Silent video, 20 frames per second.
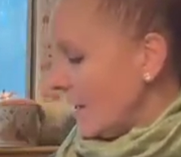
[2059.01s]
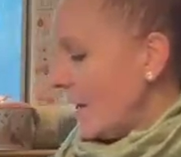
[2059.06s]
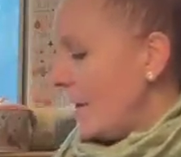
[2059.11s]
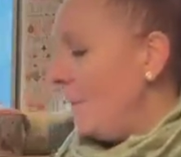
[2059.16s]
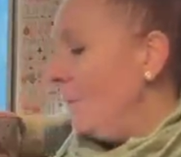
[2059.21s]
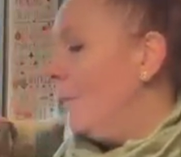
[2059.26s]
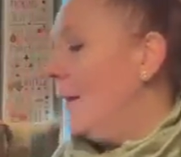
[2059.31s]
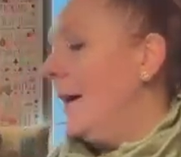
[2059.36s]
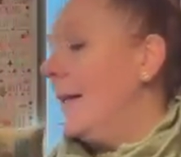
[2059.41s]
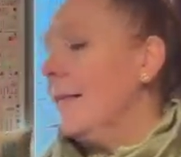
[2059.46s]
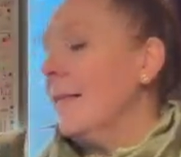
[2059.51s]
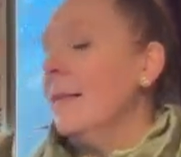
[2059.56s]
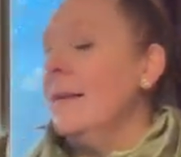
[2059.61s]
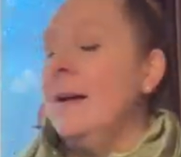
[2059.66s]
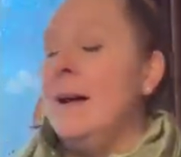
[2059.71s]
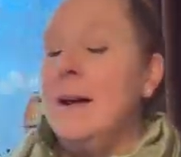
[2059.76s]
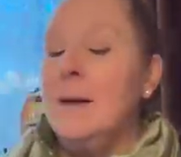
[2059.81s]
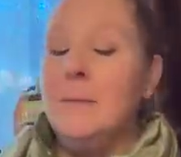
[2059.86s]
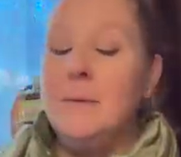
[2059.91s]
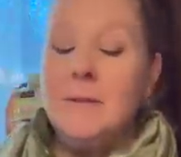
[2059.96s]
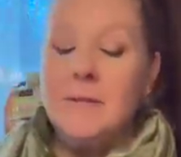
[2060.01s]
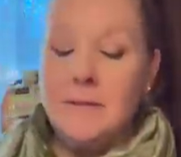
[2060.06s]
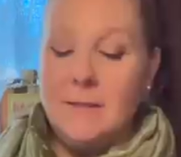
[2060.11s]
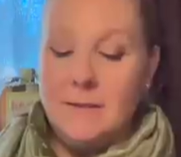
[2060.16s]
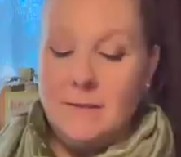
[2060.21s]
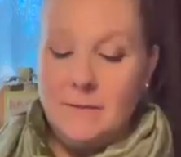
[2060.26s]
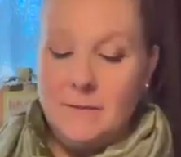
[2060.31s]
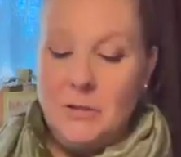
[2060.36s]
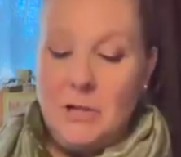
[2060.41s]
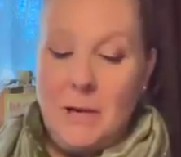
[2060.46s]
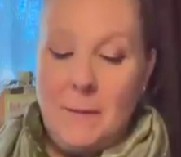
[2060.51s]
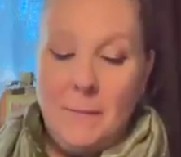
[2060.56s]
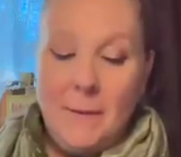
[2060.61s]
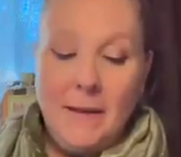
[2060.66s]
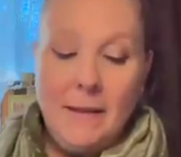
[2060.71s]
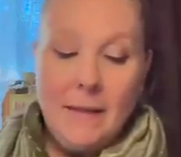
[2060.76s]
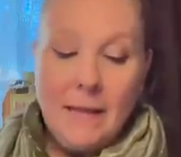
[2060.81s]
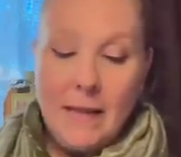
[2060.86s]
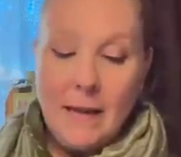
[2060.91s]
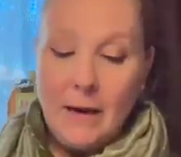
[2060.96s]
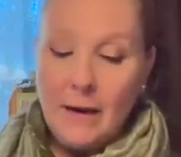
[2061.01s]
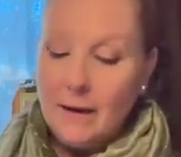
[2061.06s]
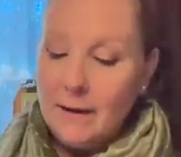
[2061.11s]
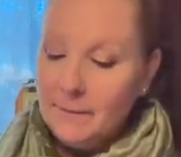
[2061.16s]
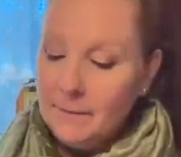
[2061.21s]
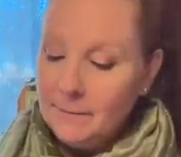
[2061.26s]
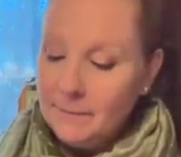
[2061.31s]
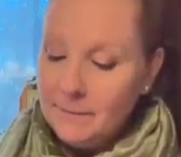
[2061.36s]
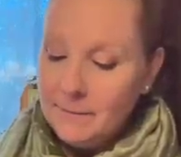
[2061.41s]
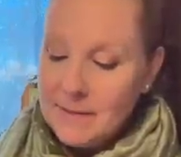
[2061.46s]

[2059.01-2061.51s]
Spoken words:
And while I was shopping there,